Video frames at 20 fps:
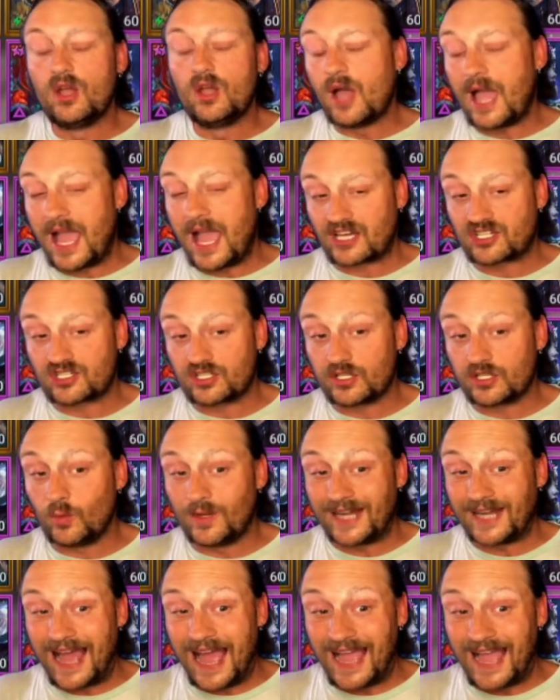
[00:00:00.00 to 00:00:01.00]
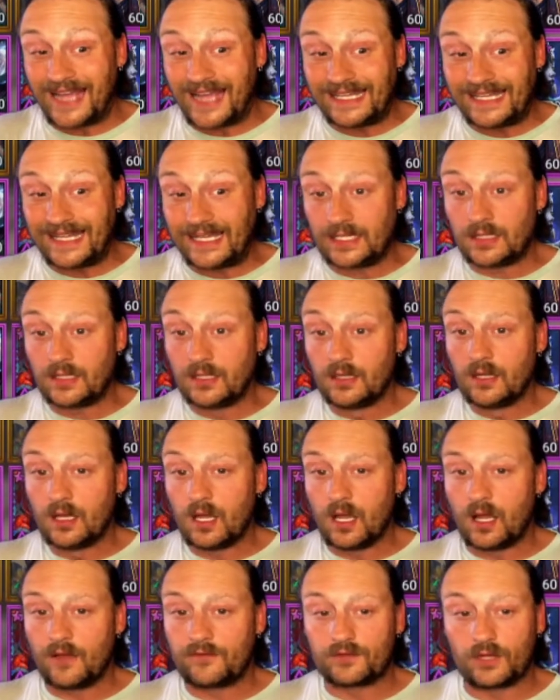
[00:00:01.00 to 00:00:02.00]
Actually, what I did
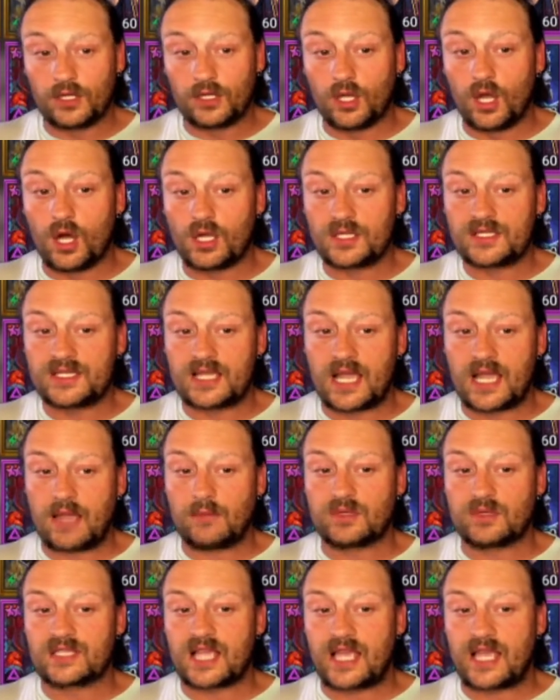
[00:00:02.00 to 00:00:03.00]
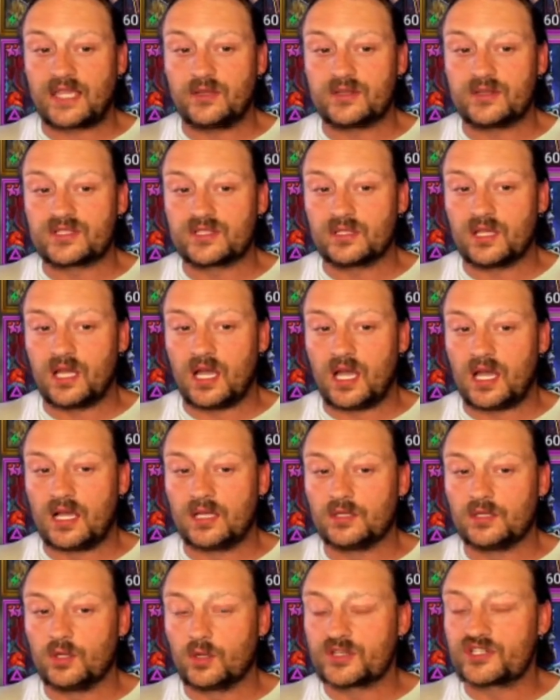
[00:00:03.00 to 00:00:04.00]
for a long time was I used
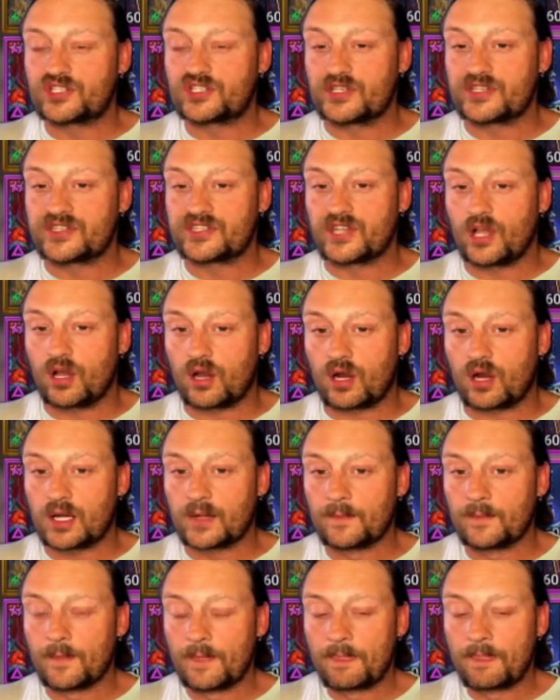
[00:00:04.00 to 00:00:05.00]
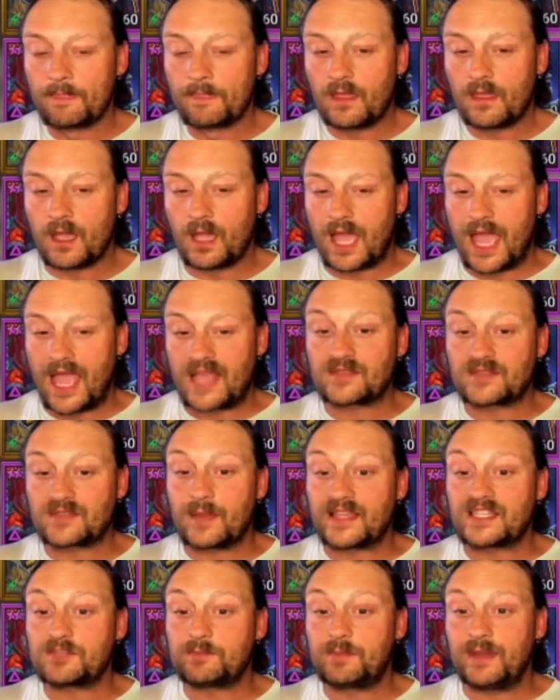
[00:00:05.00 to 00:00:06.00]
Lord Shazar as my
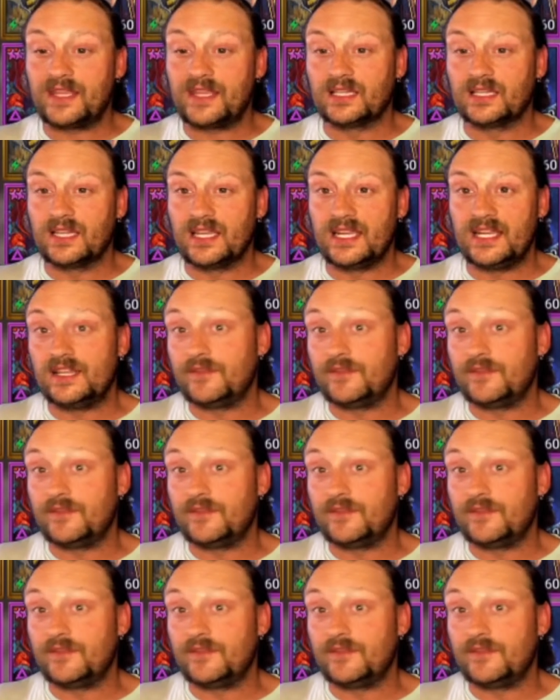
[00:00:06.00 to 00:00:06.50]
speed lead.